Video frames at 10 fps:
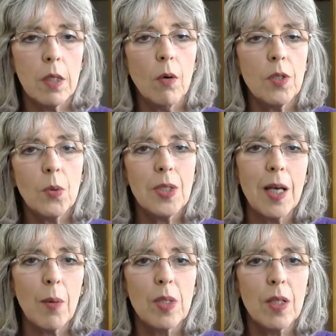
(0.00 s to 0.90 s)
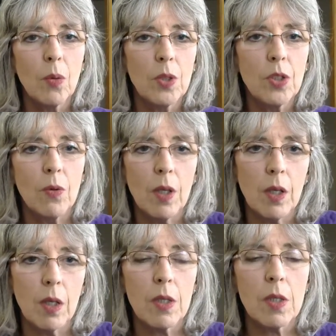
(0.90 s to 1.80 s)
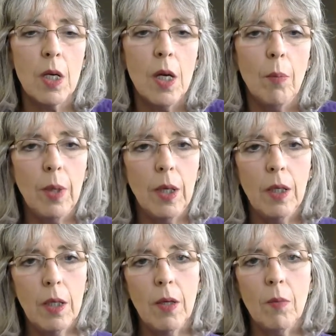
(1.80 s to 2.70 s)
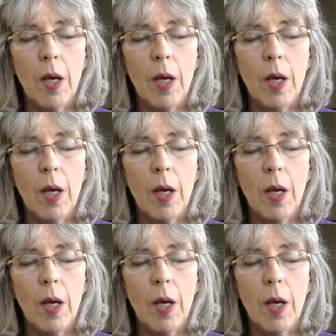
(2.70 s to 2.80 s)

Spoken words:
Oh, it's always the opposite of what you think it is. But I